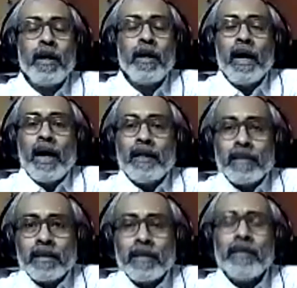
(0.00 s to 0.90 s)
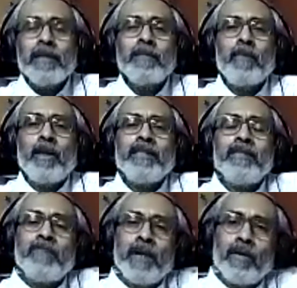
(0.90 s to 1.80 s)
And third policy
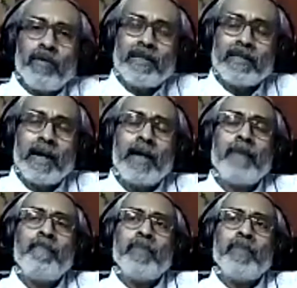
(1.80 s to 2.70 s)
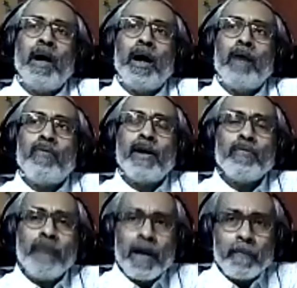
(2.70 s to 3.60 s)
failure was that uh, what we
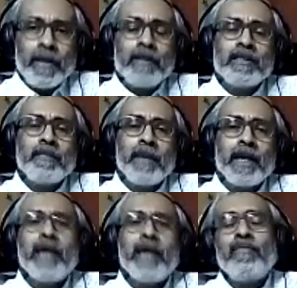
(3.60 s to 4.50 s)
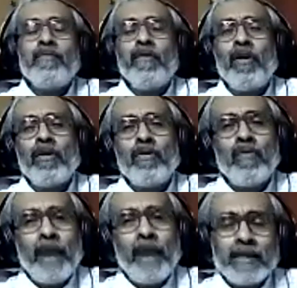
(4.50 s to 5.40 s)
have been speaking for
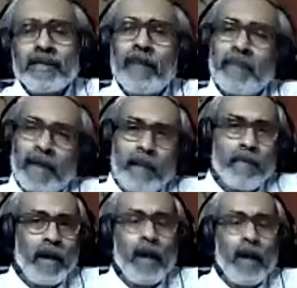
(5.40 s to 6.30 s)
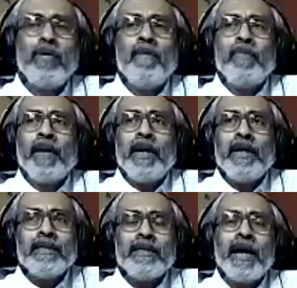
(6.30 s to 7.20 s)
quite some time now is
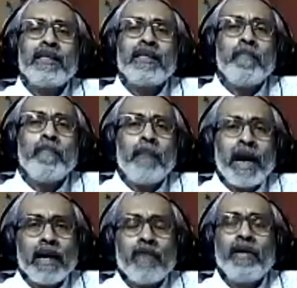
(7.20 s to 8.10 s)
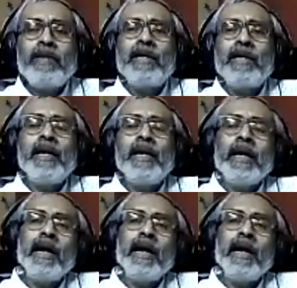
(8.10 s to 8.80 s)
that the migrants in India